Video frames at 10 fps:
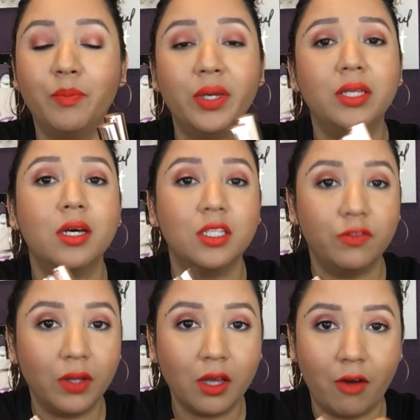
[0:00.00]
it does
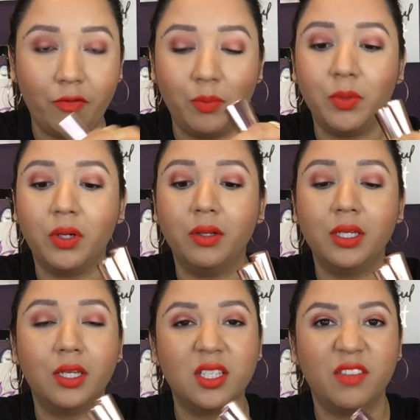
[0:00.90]
feel comfortable.
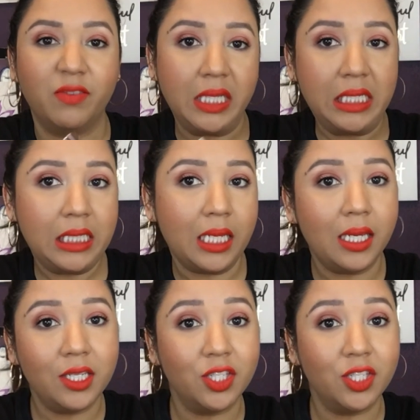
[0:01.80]
It doesn't feel sticky,